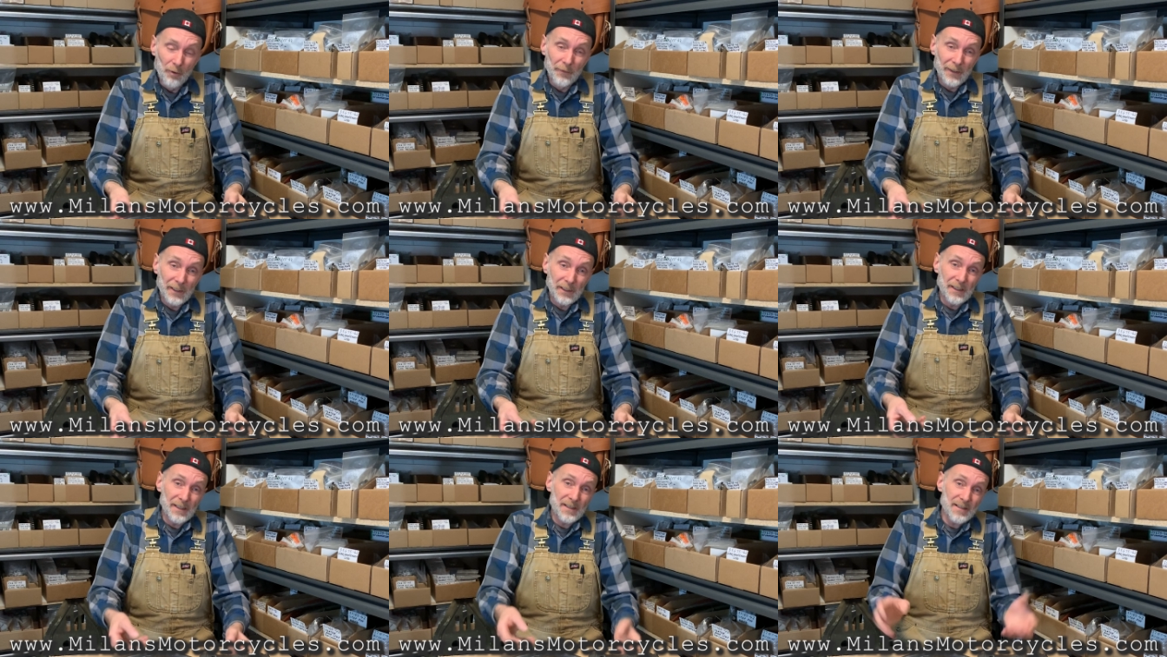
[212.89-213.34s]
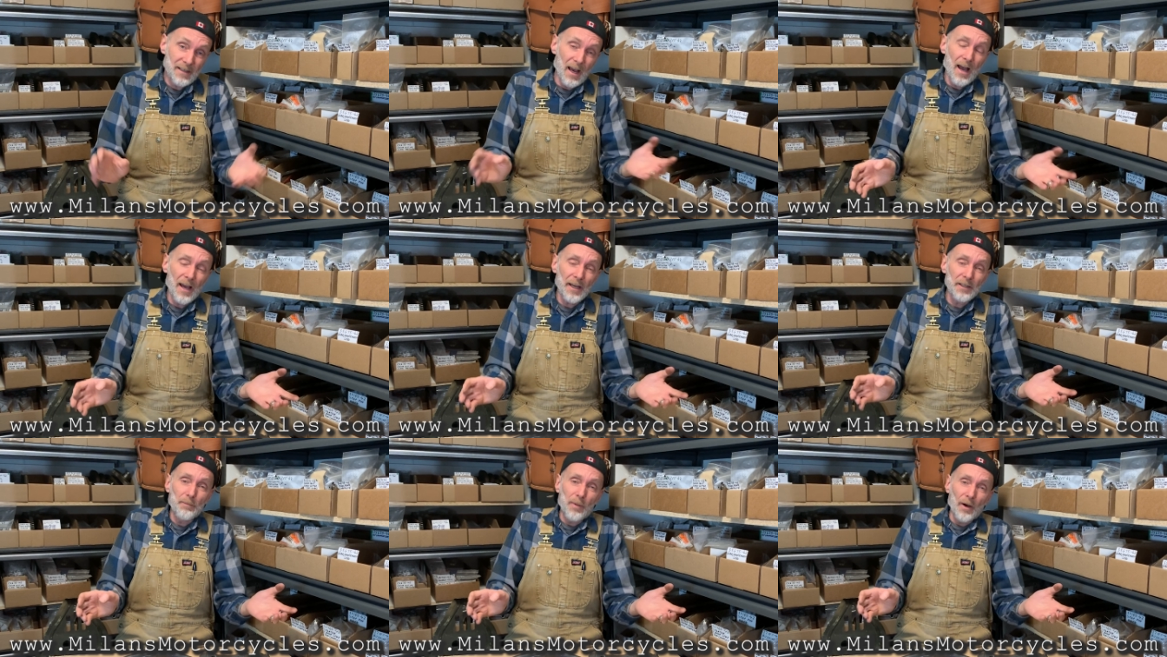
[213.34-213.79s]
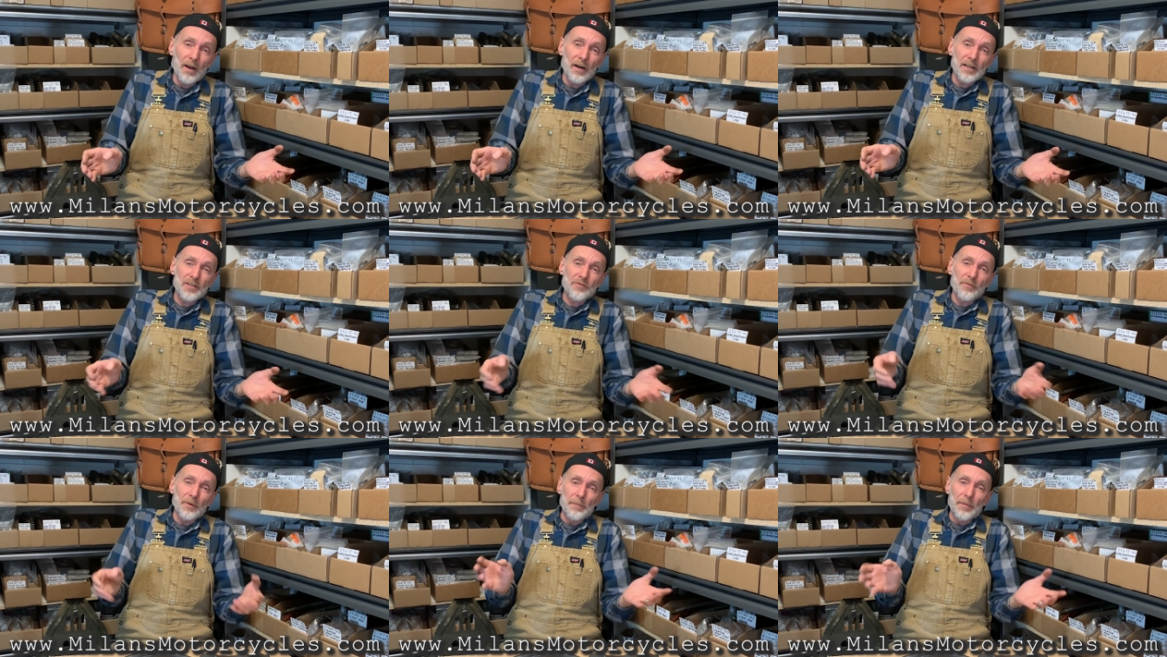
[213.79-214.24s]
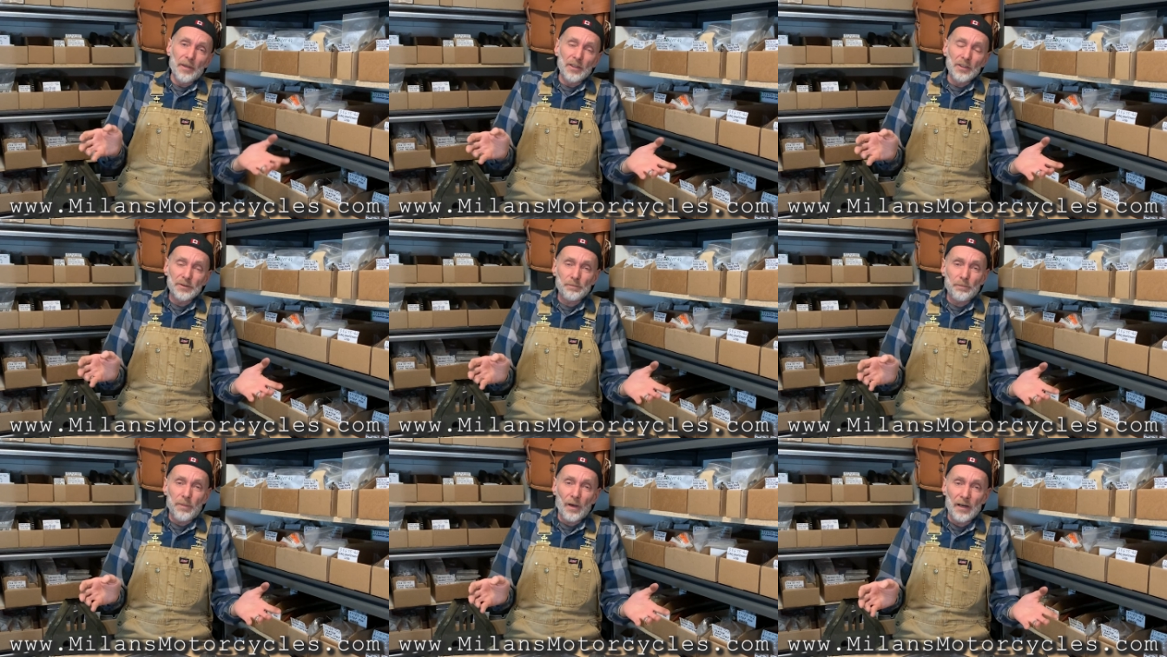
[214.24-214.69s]
we design parts, we
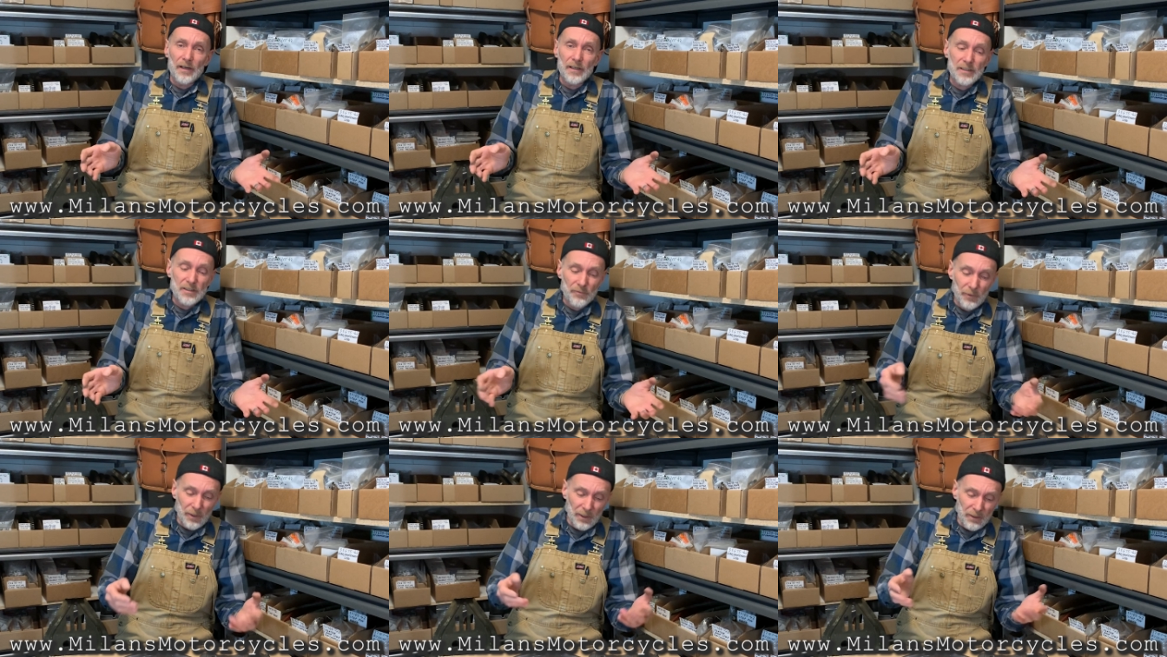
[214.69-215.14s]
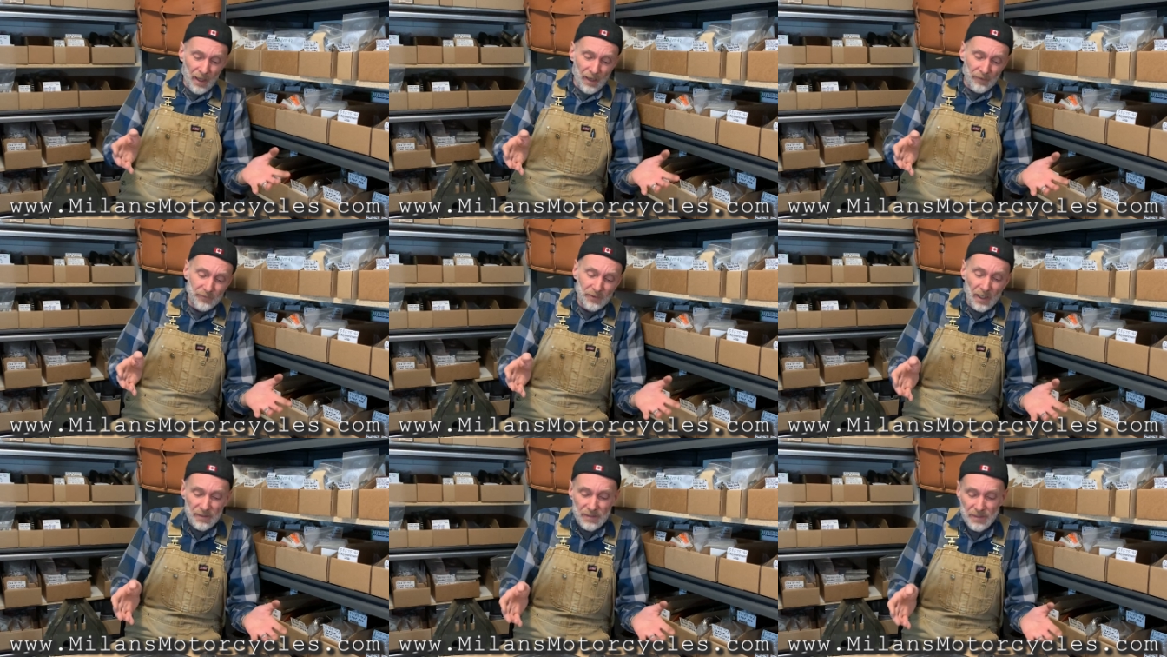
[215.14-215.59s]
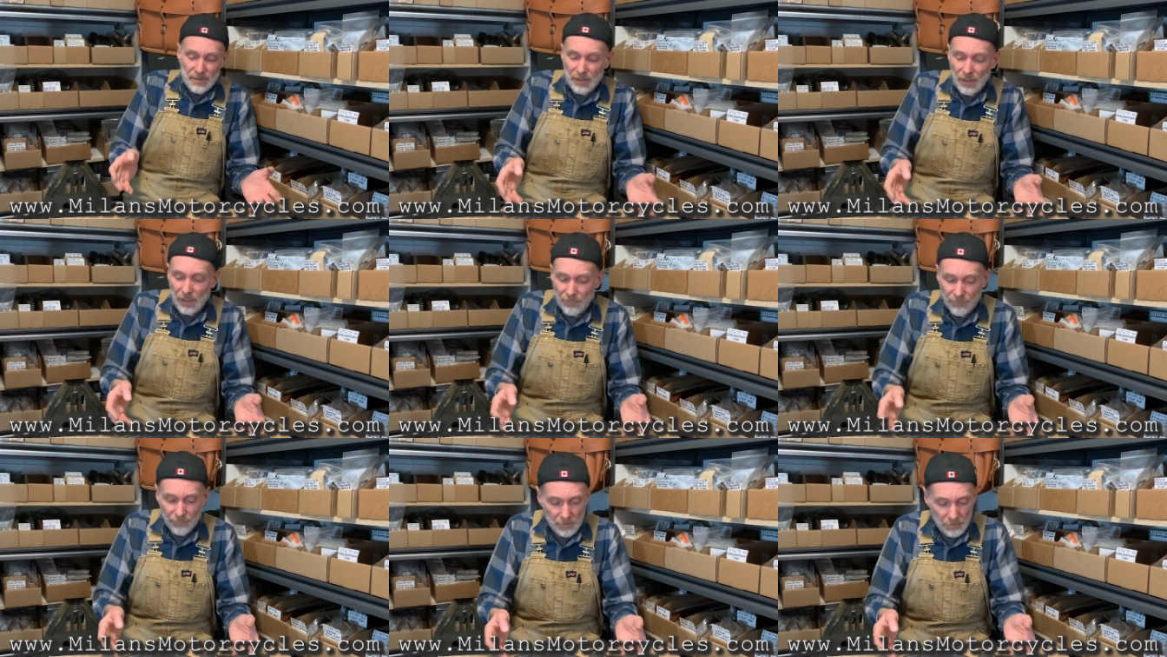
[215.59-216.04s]
build parts, we love that stuff.